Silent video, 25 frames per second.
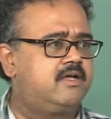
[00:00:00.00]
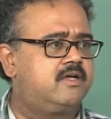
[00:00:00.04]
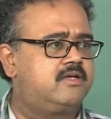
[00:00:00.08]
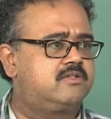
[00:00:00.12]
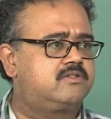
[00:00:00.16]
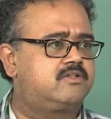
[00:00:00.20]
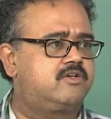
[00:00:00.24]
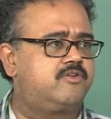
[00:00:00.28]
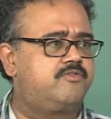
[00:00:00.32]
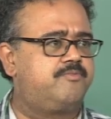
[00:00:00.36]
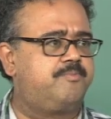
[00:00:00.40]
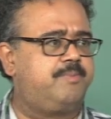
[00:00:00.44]

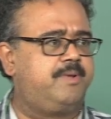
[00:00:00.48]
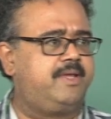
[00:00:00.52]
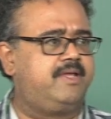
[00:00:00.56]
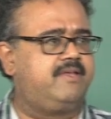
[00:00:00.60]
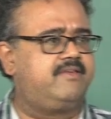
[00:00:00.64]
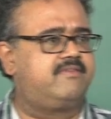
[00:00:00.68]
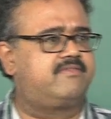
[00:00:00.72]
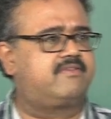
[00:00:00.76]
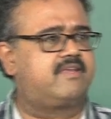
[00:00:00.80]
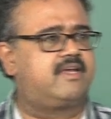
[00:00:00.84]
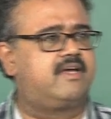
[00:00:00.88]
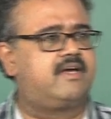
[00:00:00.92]
So, if p
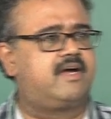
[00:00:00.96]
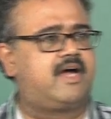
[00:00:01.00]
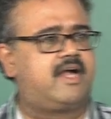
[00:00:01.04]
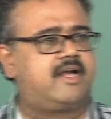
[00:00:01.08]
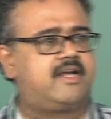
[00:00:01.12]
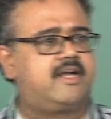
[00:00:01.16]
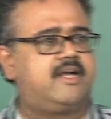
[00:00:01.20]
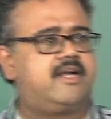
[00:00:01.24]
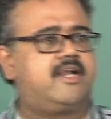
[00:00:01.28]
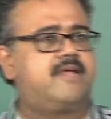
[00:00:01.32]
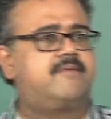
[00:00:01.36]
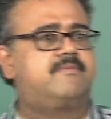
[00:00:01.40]
is a
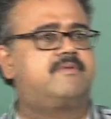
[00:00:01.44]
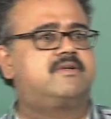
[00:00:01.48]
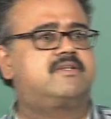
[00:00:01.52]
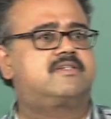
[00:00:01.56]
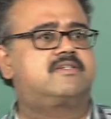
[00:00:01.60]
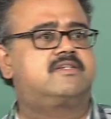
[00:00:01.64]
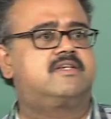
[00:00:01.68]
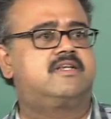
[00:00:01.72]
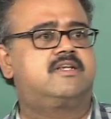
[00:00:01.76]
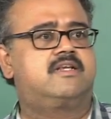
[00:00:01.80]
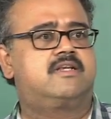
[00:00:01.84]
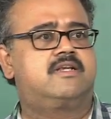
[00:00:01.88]
100
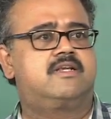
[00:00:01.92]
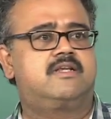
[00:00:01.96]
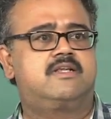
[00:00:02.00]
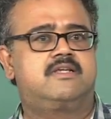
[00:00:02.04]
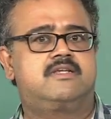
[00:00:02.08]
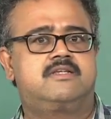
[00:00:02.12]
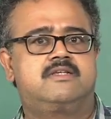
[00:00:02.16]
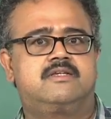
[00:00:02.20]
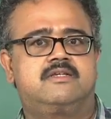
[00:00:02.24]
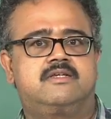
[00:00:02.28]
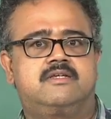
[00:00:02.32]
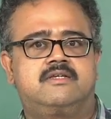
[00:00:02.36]
dimensional
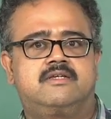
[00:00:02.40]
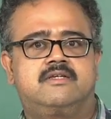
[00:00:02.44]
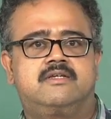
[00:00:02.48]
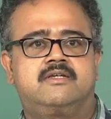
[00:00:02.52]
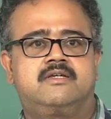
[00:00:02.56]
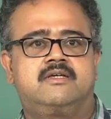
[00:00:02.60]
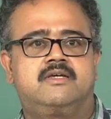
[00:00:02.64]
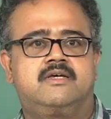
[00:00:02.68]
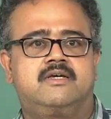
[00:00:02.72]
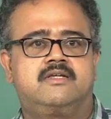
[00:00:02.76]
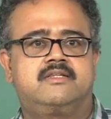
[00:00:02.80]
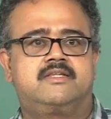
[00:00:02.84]

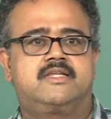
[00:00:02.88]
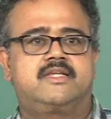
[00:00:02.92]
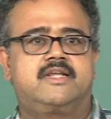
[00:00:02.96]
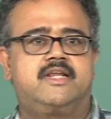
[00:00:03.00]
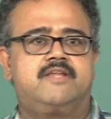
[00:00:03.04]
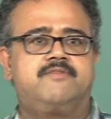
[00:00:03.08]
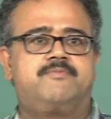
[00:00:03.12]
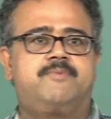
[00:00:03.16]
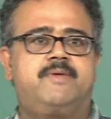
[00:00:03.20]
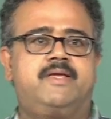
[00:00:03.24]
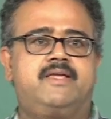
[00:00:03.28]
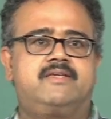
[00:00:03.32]
thing,
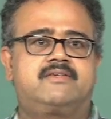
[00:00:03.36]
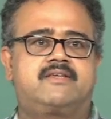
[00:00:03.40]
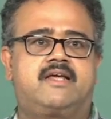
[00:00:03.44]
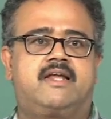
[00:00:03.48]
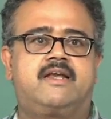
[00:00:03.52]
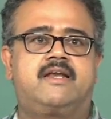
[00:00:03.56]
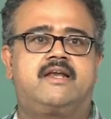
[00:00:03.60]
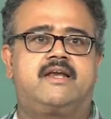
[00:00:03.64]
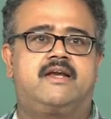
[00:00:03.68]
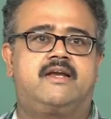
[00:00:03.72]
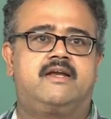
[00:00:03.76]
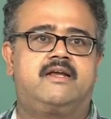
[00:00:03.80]
right, p is
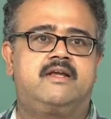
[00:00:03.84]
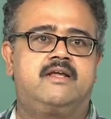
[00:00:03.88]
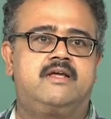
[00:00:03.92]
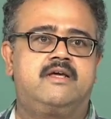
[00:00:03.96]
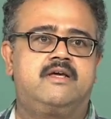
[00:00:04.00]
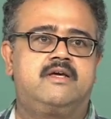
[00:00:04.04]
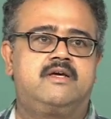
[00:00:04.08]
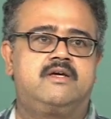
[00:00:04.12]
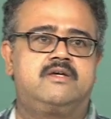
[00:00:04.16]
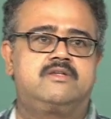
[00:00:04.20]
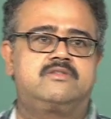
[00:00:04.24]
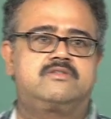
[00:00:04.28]
100.
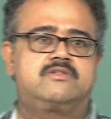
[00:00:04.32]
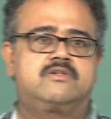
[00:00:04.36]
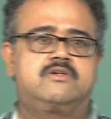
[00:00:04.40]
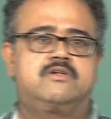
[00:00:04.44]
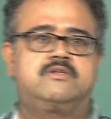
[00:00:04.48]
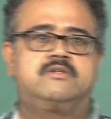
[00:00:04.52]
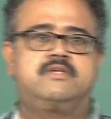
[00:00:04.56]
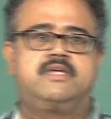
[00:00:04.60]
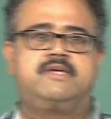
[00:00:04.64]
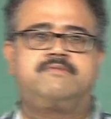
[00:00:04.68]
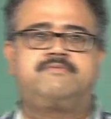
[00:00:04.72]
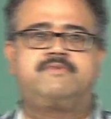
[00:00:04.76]
So,
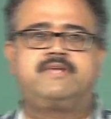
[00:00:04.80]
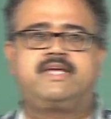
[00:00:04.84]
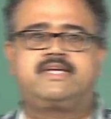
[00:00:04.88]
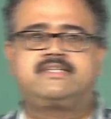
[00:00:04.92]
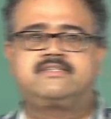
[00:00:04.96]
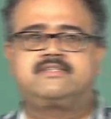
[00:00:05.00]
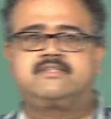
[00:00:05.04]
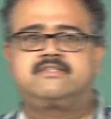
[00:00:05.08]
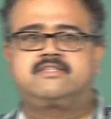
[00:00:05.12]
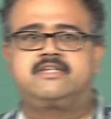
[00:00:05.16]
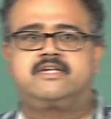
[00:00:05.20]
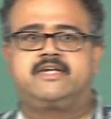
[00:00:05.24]
if
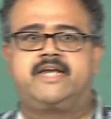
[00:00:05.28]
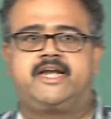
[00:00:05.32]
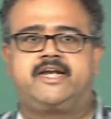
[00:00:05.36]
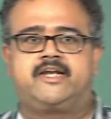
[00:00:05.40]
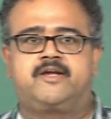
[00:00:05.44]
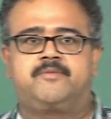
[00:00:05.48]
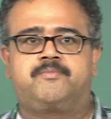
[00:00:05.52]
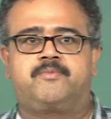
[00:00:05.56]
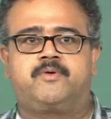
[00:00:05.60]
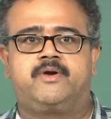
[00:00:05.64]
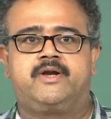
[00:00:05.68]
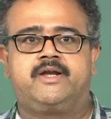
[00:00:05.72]
x is a
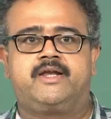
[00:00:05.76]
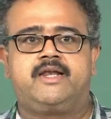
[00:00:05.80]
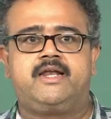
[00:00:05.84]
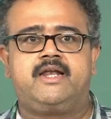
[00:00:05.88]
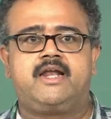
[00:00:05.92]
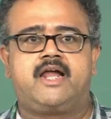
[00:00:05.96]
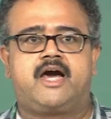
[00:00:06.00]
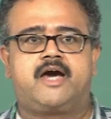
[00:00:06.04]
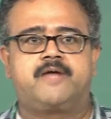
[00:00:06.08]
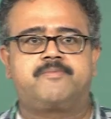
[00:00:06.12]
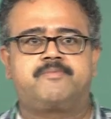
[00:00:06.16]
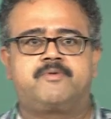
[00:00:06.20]
data point in
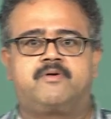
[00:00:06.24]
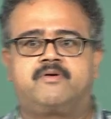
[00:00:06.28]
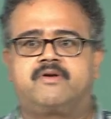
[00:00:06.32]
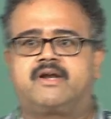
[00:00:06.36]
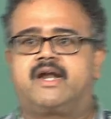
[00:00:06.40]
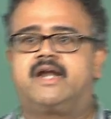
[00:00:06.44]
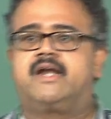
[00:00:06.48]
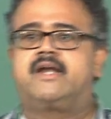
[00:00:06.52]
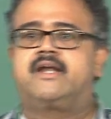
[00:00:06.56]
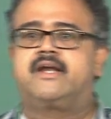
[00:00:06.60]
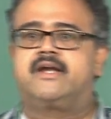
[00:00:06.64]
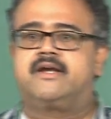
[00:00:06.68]
r power
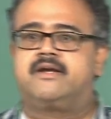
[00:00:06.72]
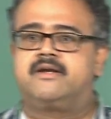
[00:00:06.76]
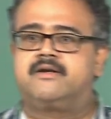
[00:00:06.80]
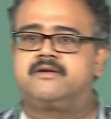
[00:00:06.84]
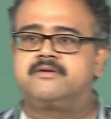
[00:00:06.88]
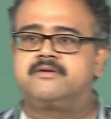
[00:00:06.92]
100,